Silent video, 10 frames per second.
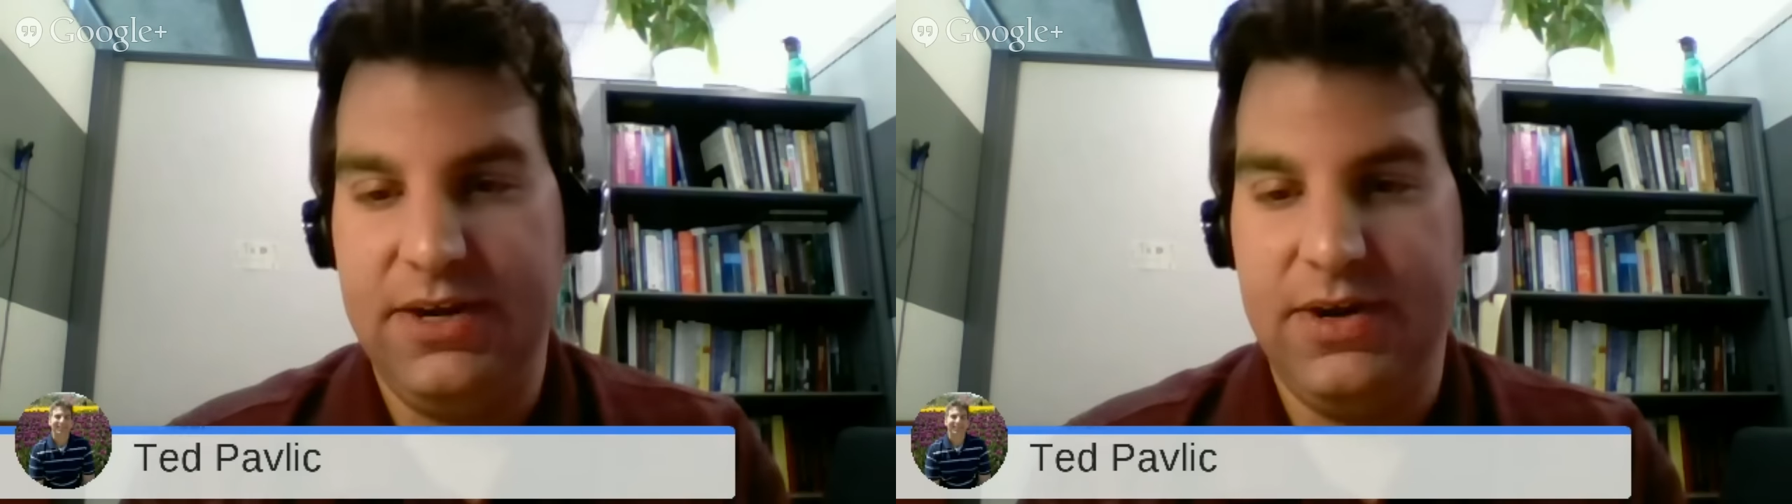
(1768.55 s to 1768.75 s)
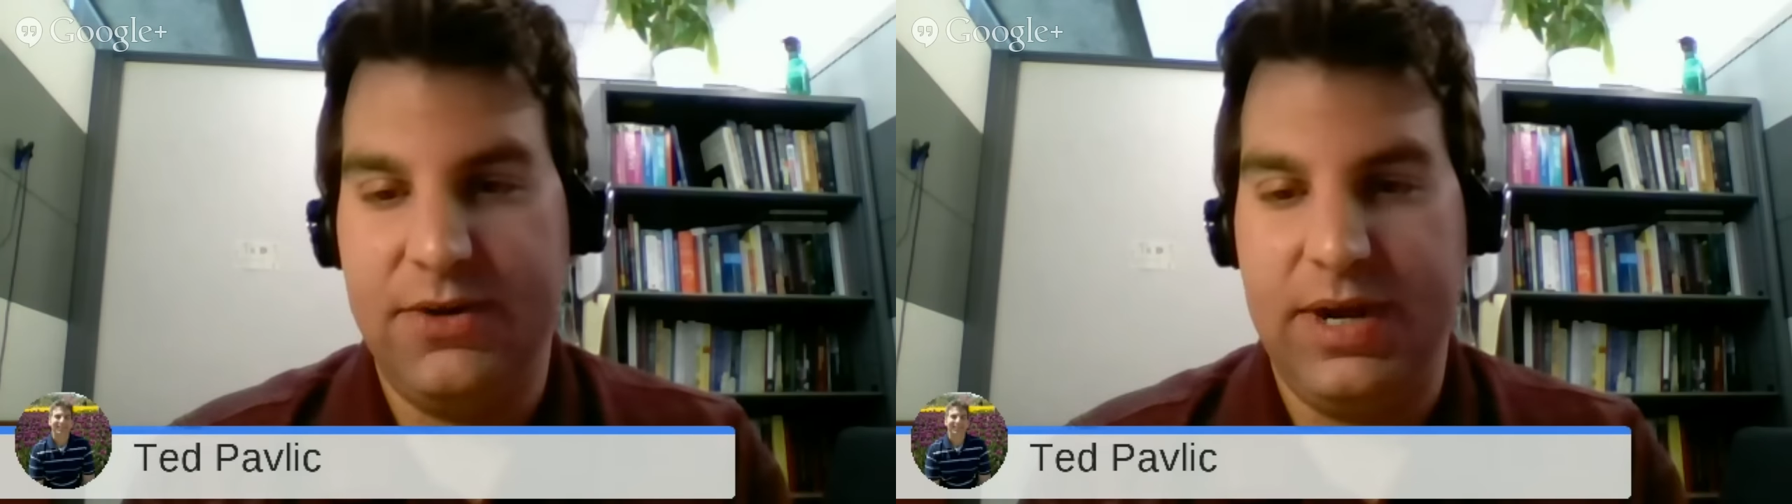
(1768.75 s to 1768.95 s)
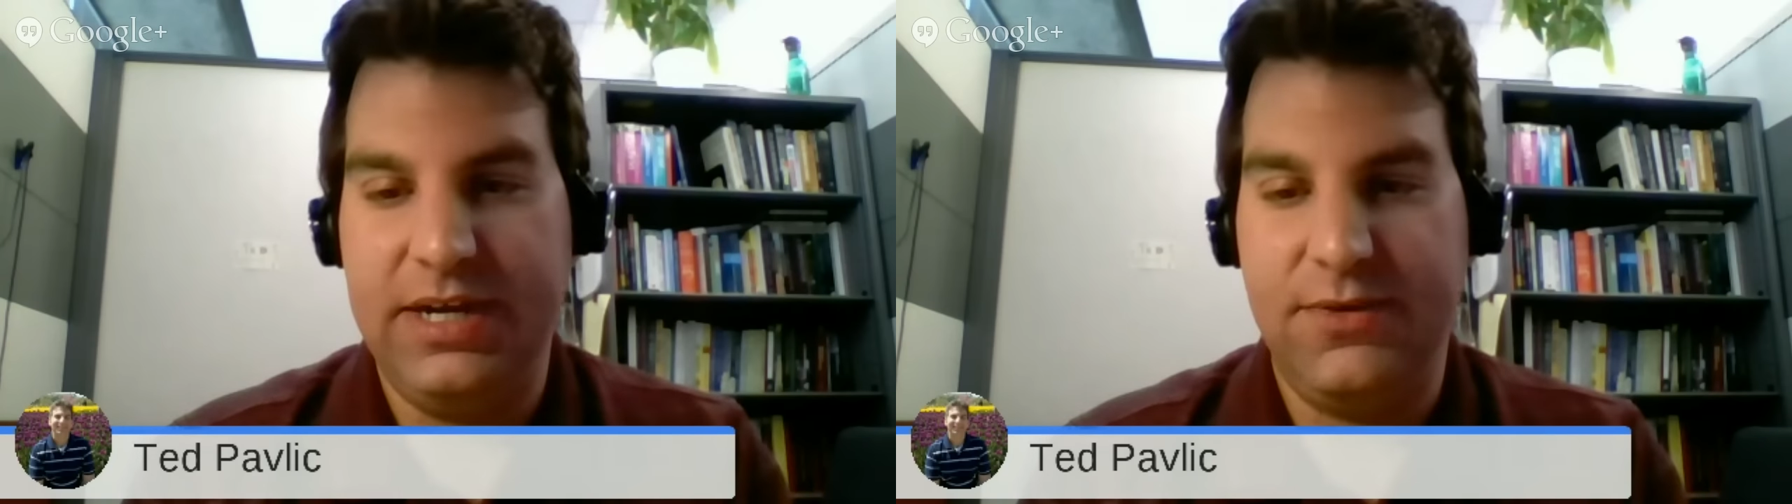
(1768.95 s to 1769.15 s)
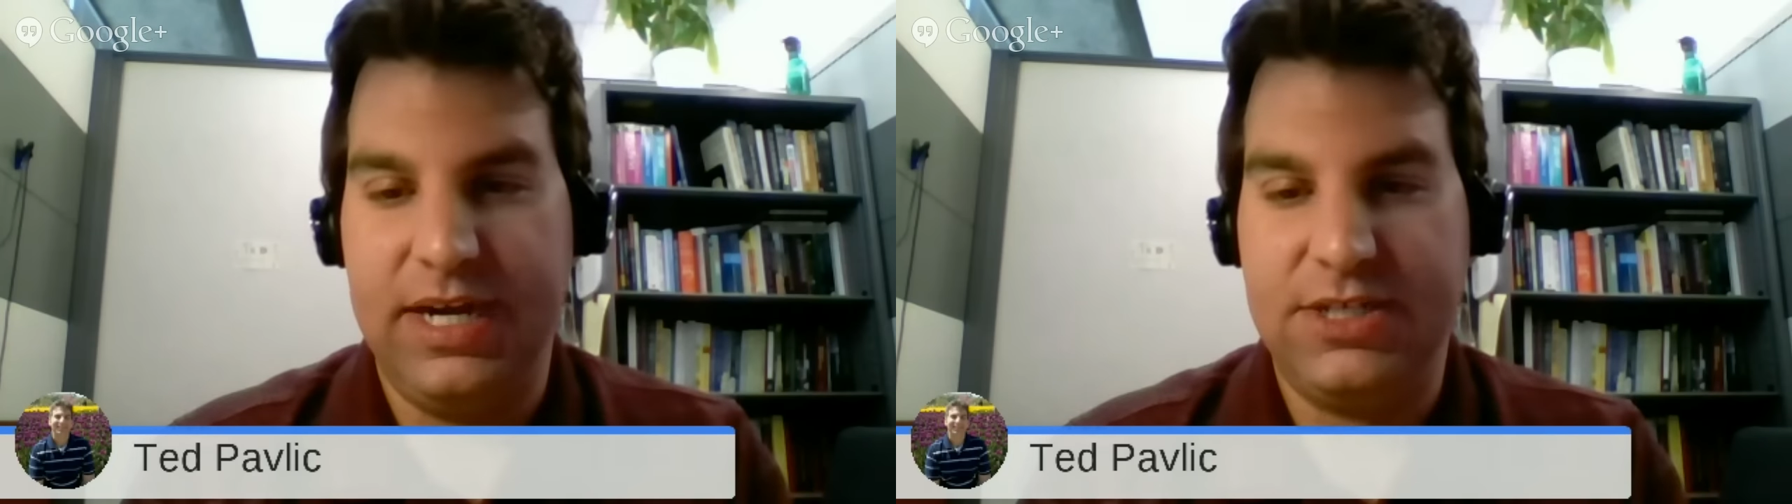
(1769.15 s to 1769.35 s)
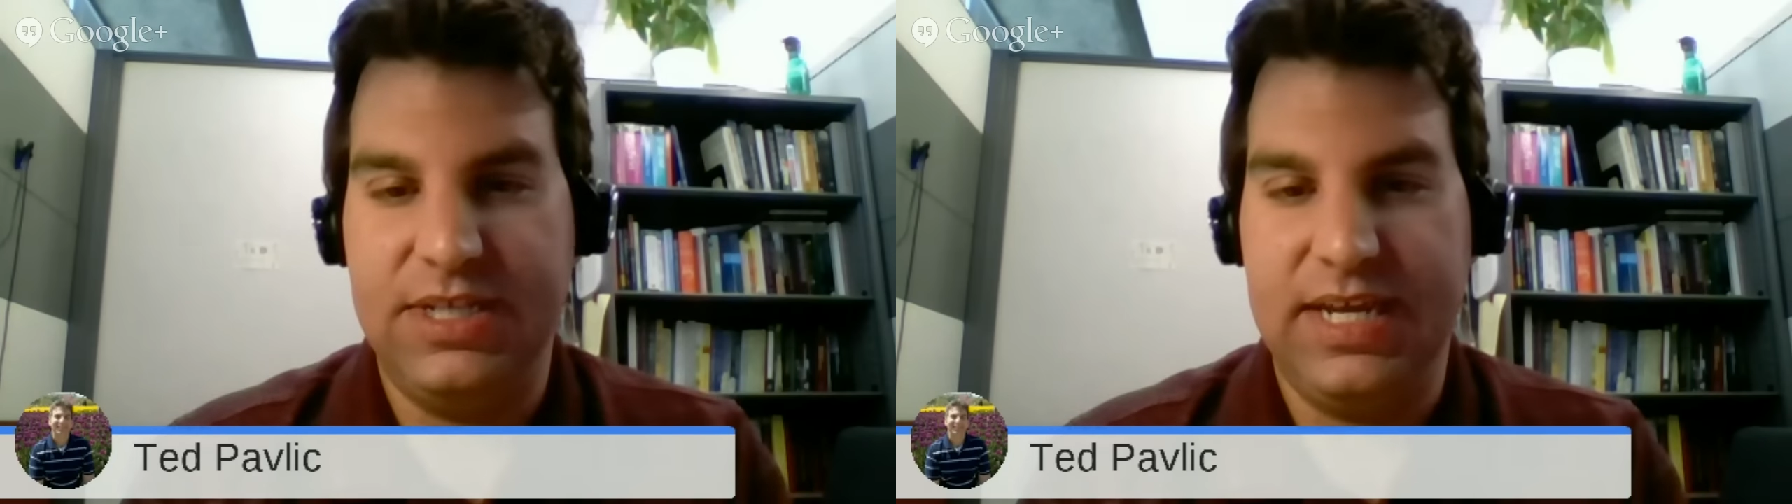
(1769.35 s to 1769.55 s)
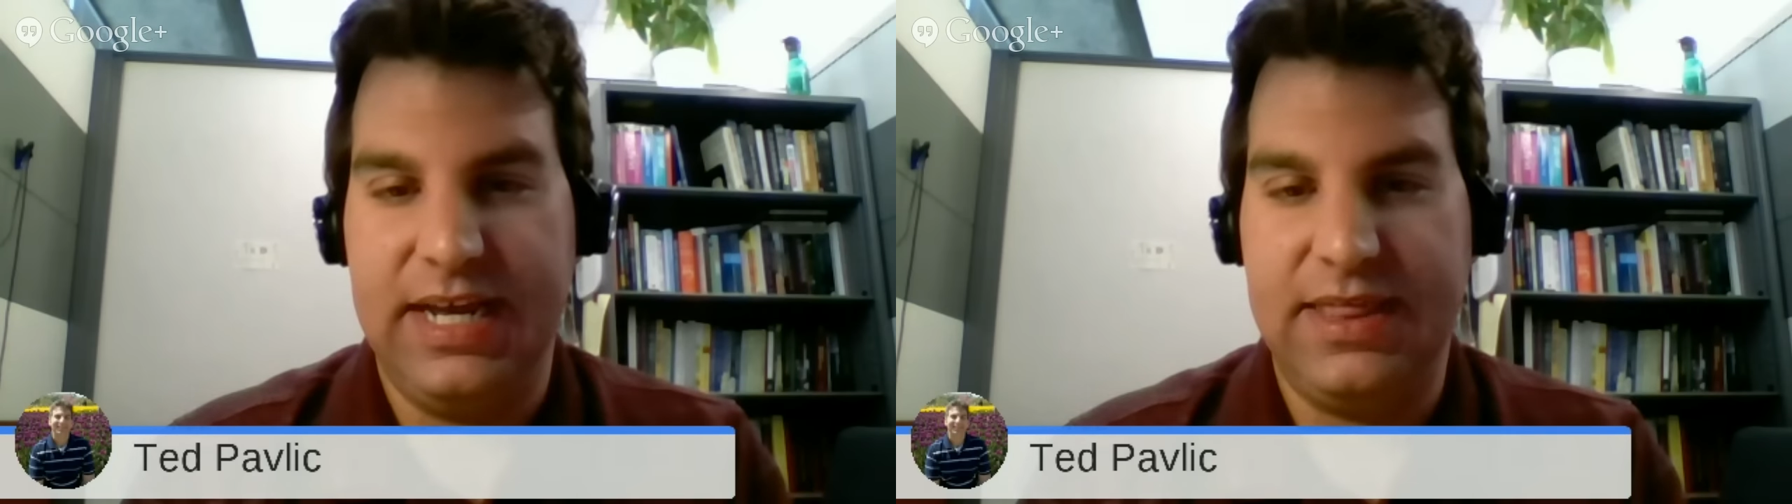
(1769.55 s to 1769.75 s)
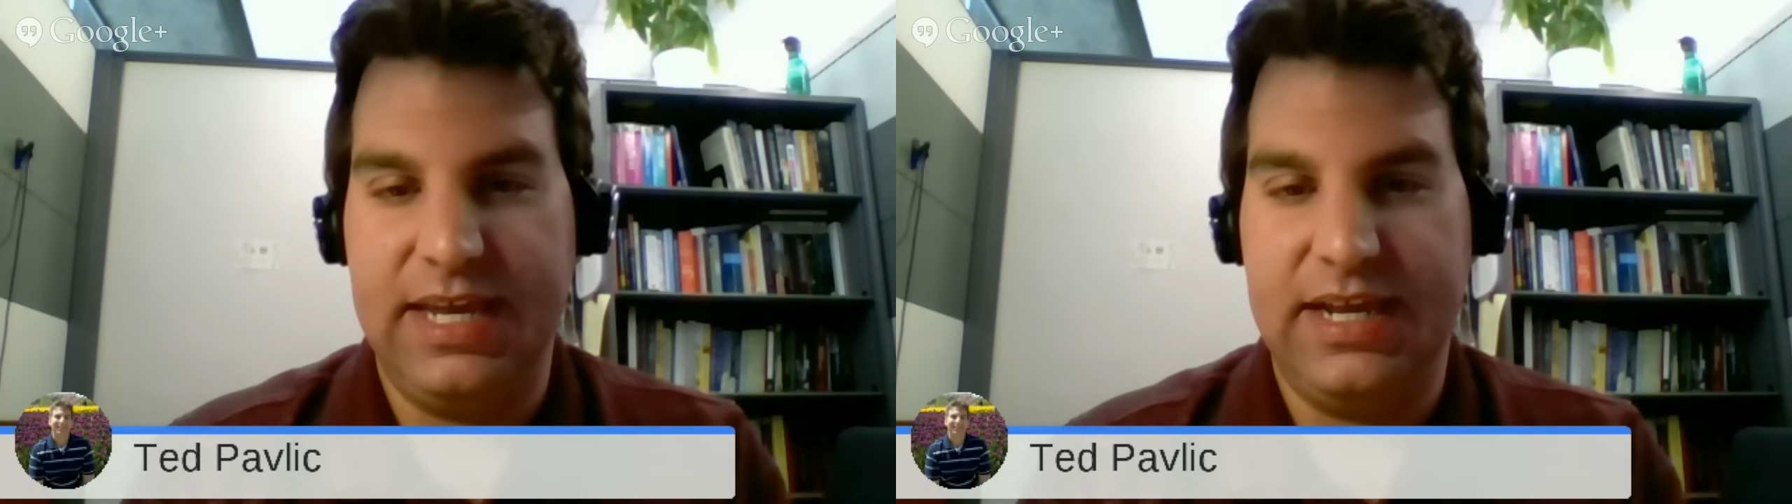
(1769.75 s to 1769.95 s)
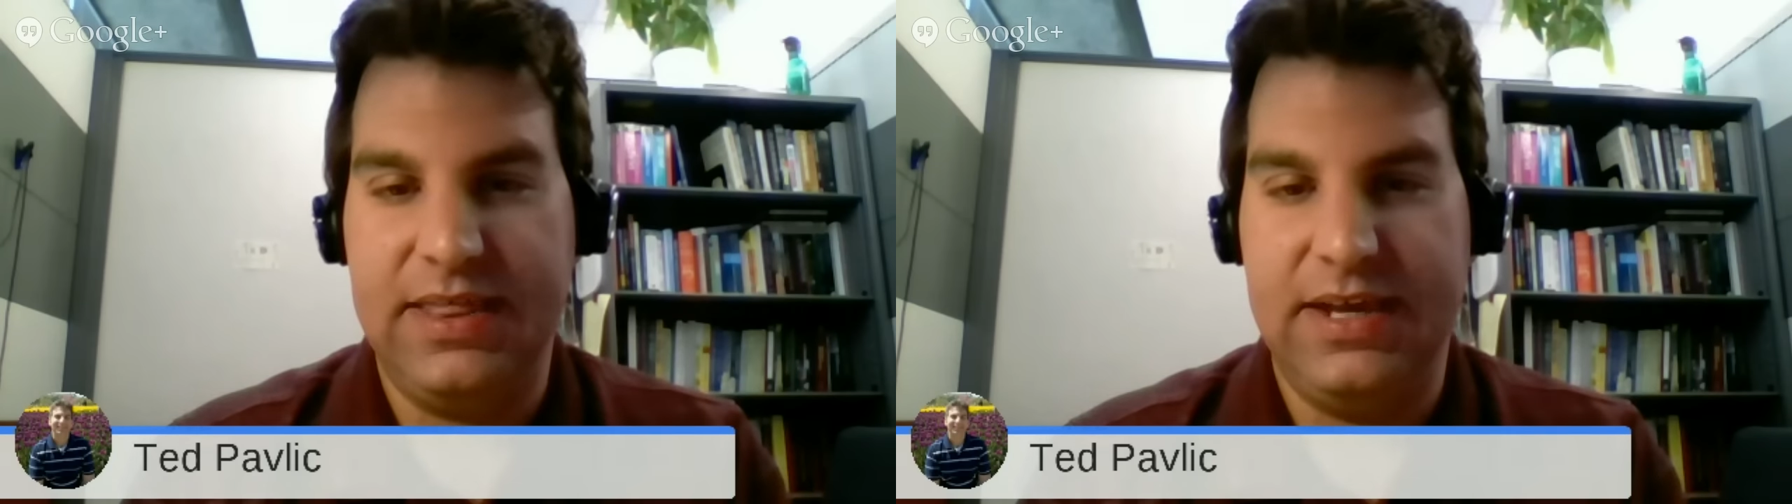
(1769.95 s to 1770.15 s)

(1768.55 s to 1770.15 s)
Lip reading: a great direction that I think